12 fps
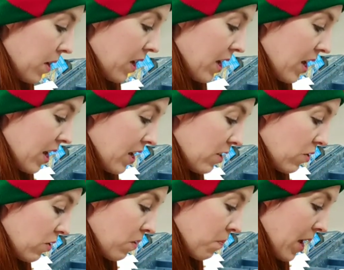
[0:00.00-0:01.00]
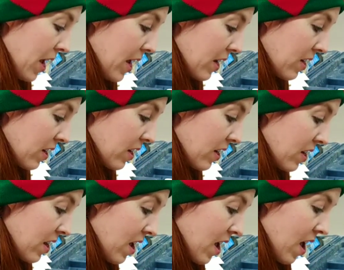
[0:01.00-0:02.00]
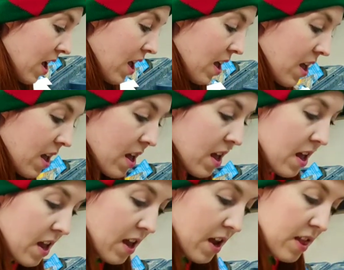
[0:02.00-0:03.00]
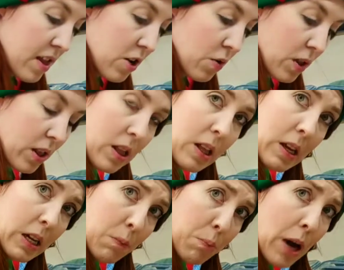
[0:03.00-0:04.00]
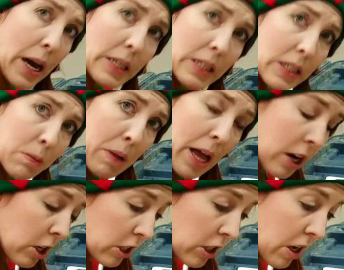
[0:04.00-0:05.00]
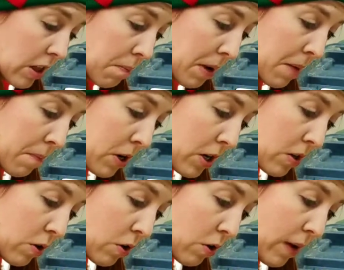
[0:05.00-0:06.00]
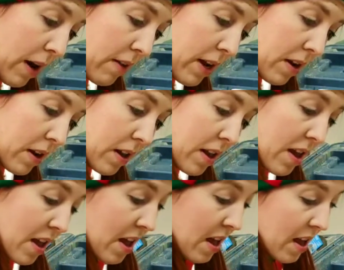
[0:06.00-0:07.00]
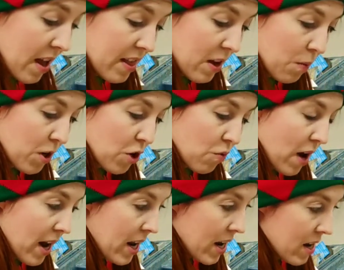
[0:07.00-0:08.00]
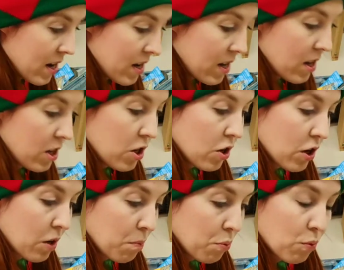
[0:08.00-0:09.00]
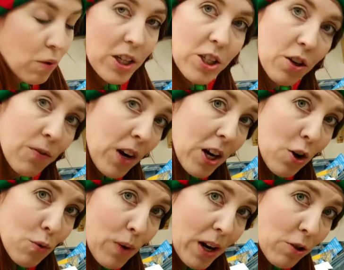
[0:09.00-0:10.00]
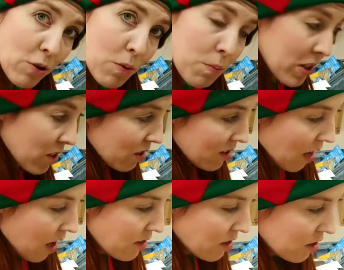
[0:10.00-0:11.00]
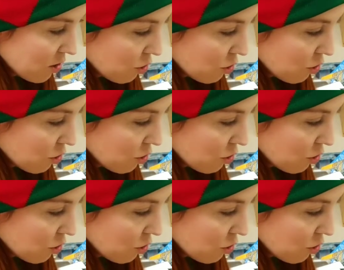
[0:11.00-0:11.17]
it into the paint, and then do a little practice splatters on the paper or around it. And then when you're ready, you're gonna brush your finger right through the bristles onto the